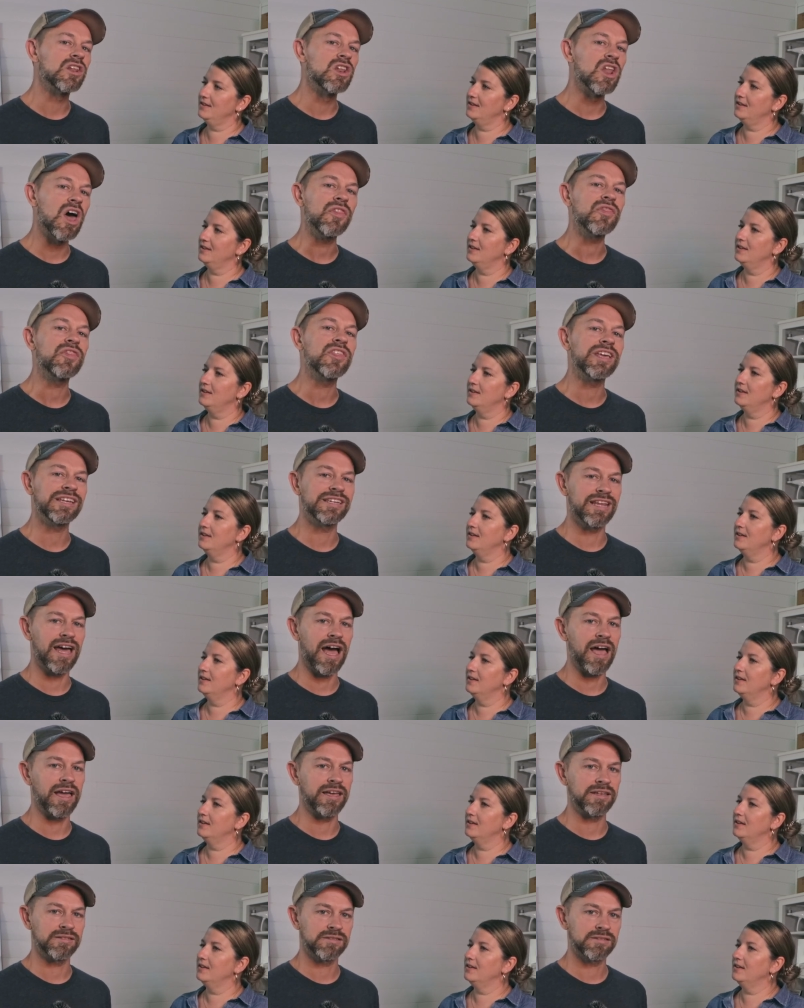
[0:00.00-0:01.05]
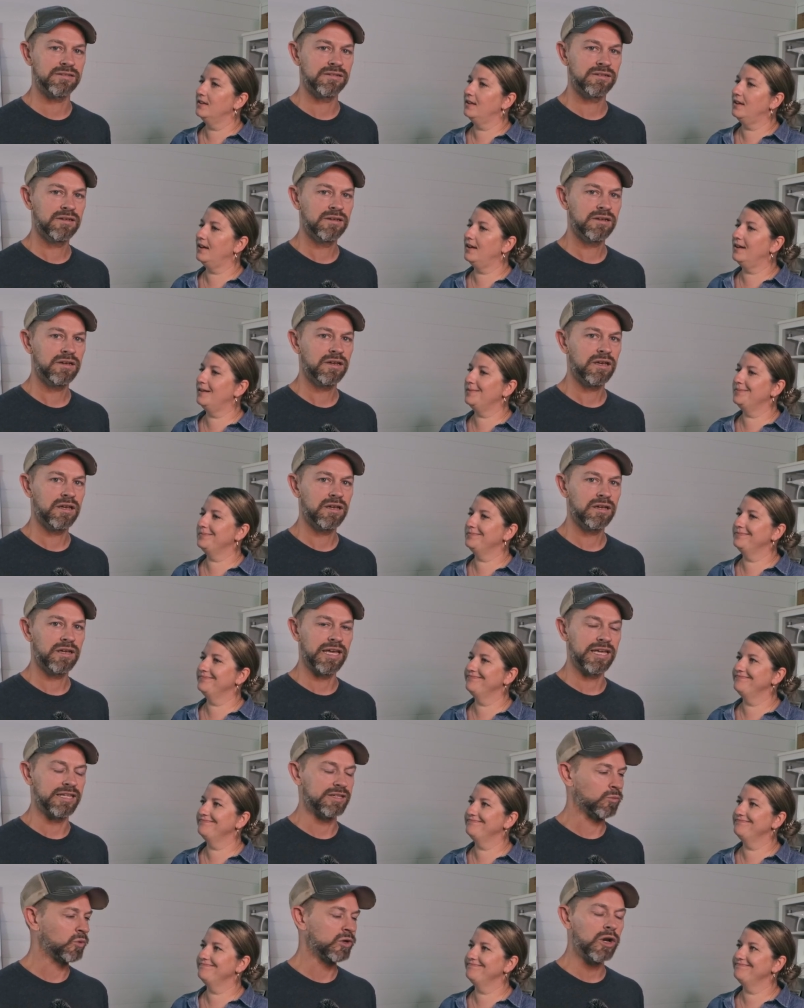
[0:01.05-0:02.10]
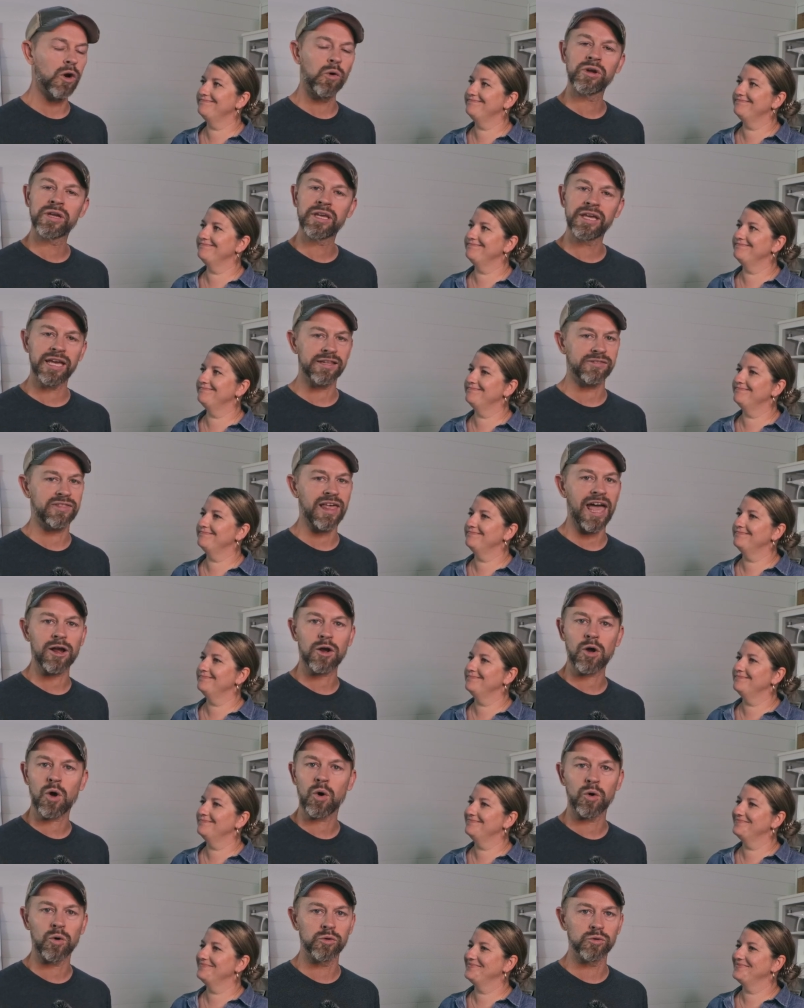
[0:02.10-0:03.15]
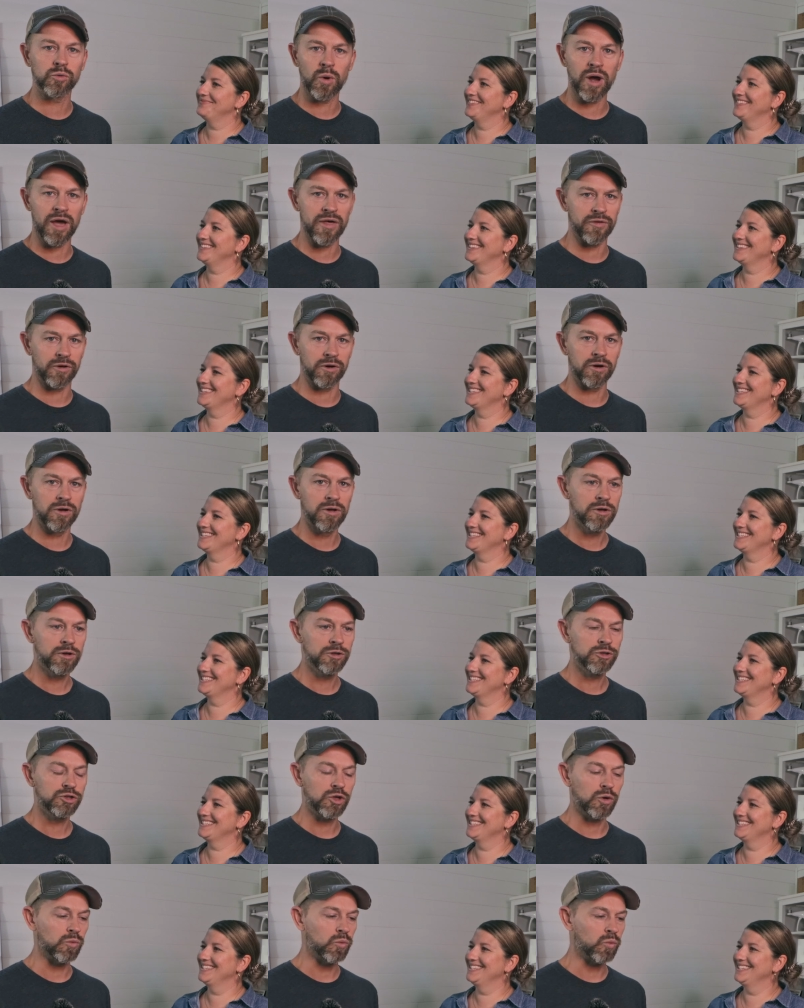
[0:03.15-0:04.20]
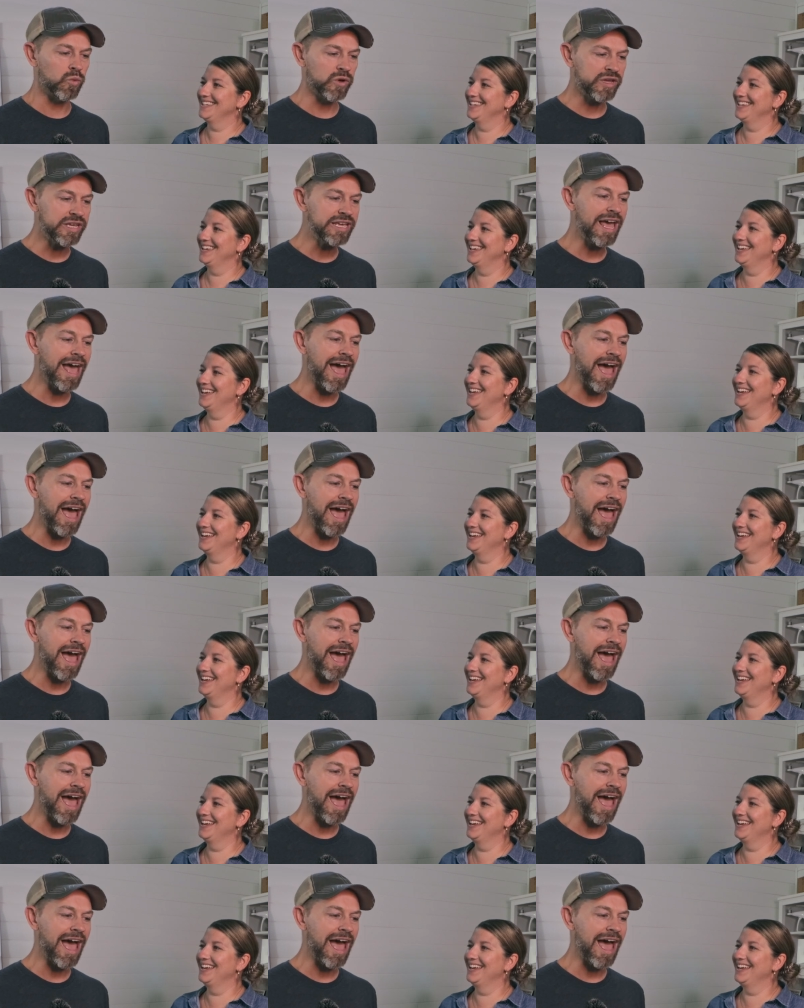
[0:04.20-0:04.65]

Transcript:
Speaker 1: nothing dies. Yeah. It, we don't get that cold weather. So we